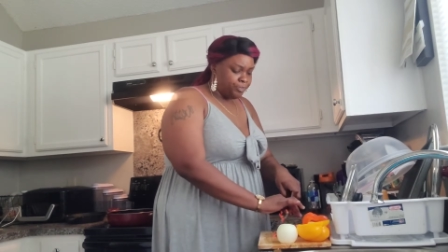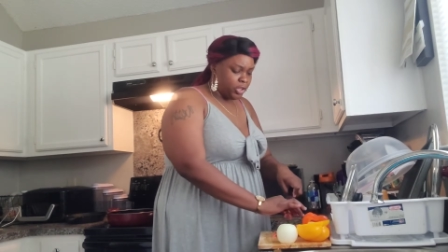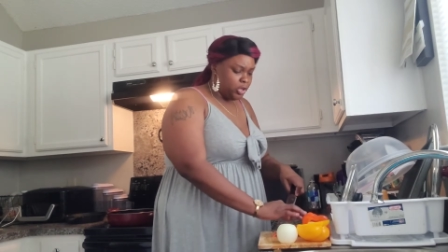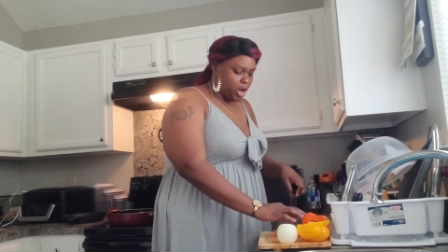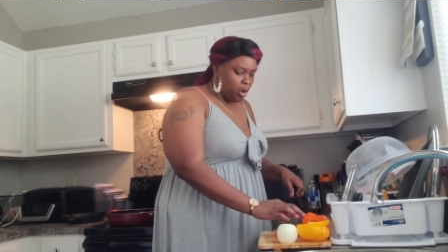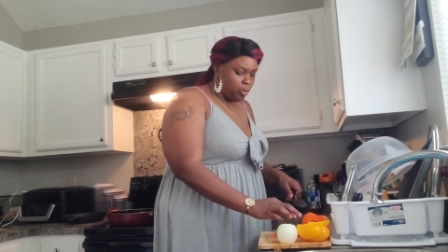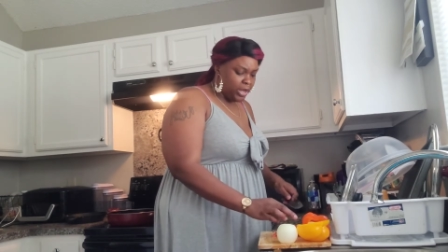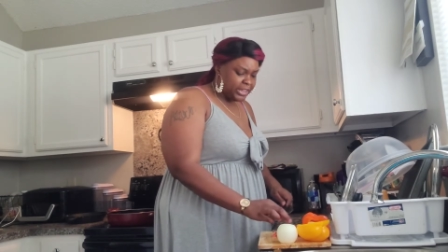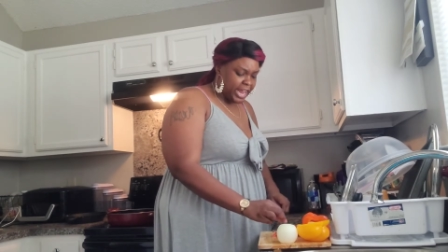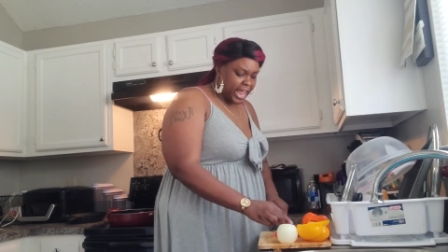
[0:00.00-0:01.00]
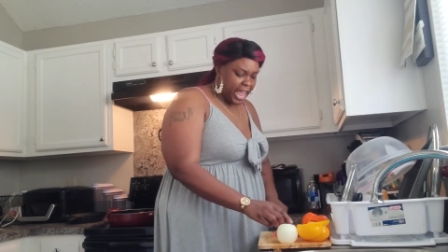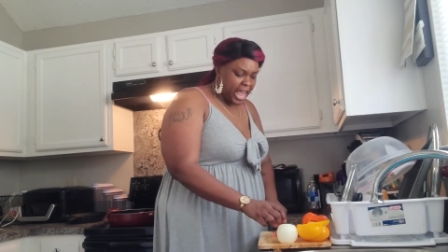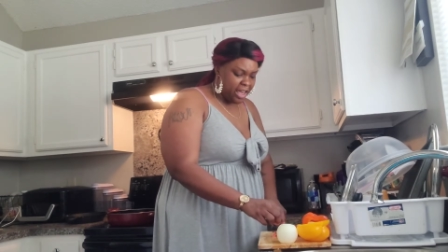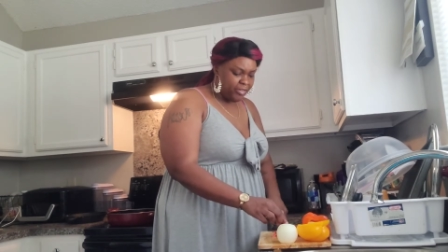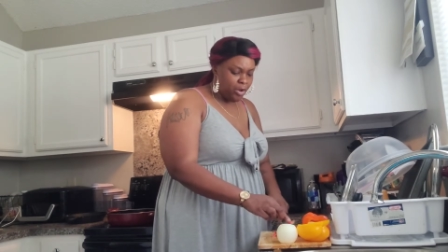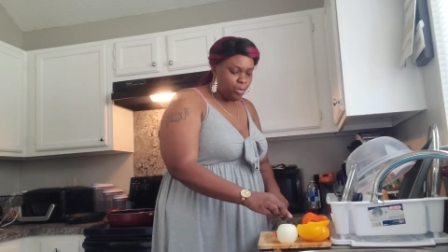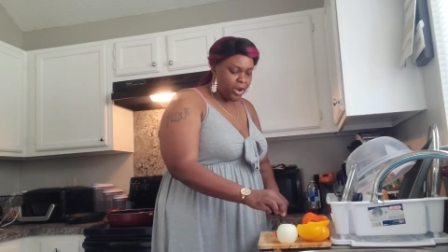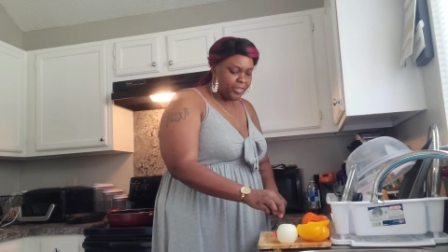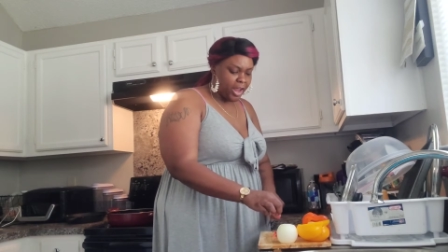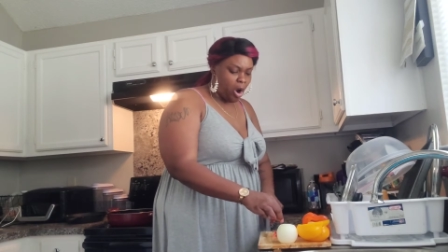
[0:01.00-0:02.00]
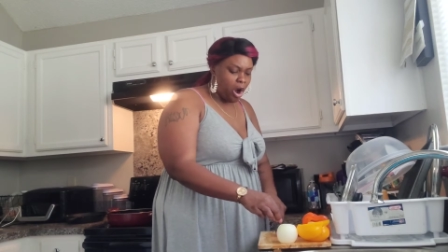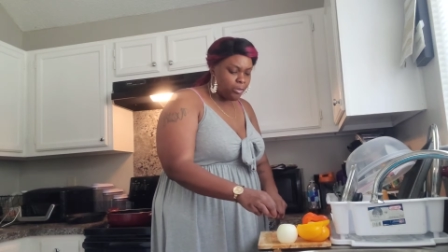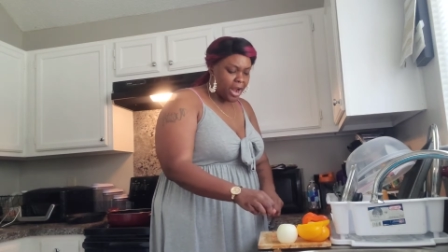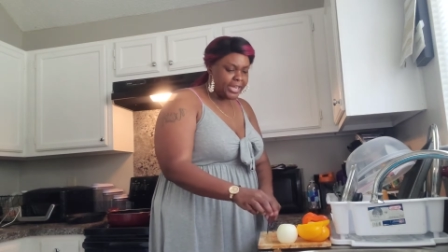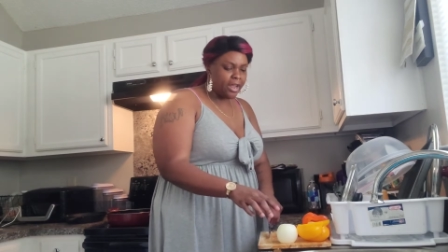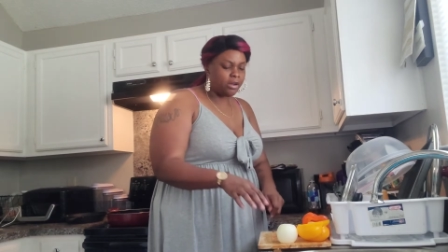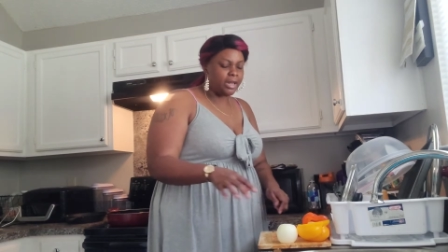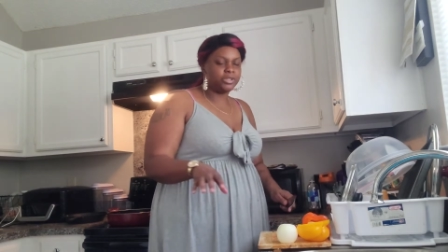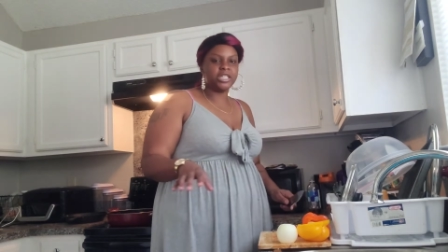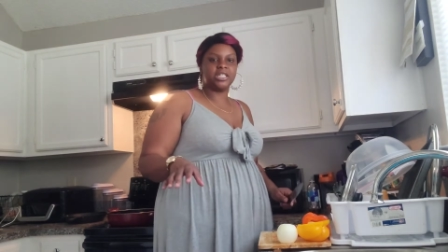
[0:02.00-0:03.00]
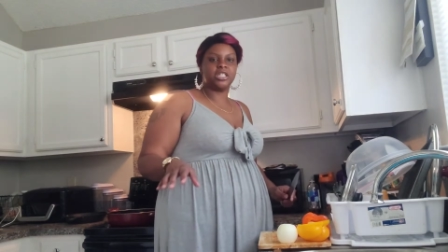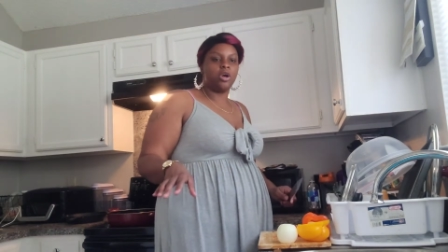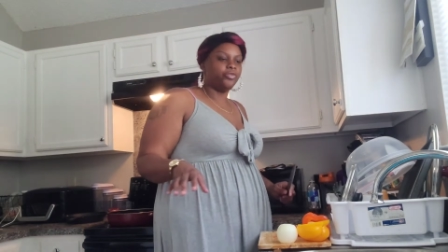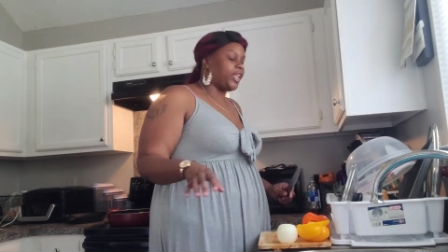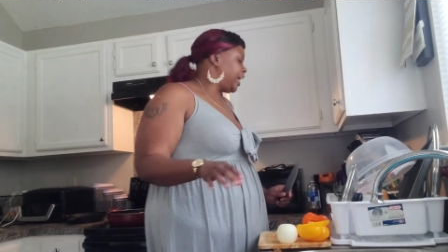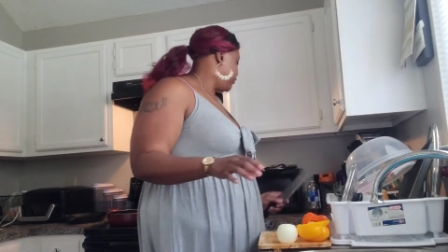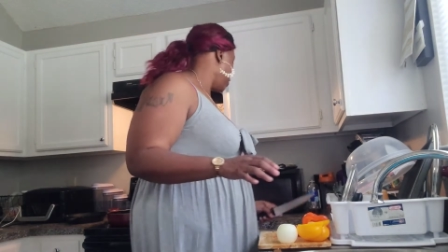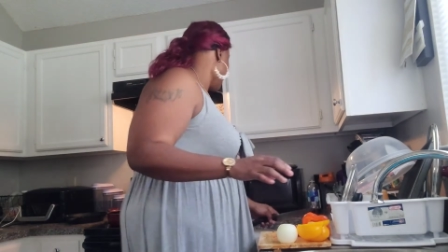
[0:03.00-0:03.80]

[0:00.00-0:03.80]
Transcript: what they have and where they are right now. And I'm just so thankful and